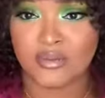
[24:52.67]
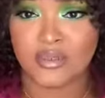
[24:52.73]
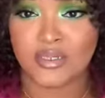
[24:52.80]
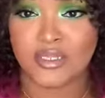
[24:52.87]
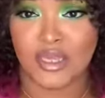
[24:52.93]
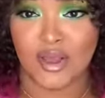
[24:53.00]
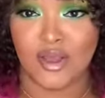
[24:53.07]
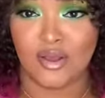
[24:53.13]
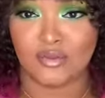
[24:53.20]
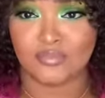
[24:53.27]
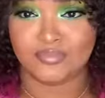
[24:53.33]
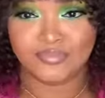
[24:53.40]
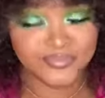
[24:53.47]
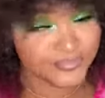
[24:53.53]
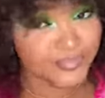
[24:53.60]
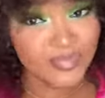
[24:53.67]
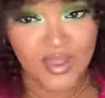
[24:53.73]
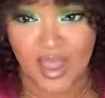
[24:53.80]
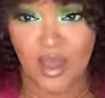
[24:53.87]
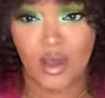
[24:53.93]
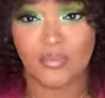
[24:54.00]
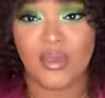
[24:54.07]
Y'all, I
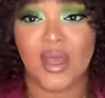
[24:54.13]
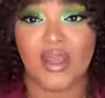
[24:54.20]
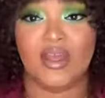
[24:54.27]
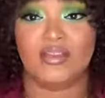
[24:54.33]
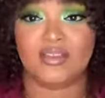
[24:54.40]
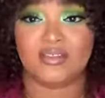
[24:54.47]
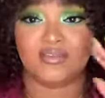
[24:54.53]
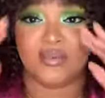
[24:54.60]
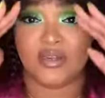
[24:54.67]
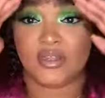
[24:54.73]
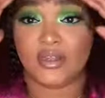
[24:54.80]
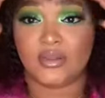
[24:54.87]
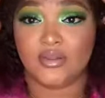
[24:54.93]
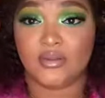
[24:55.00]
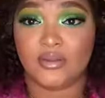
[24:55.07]
hope y'all like this video.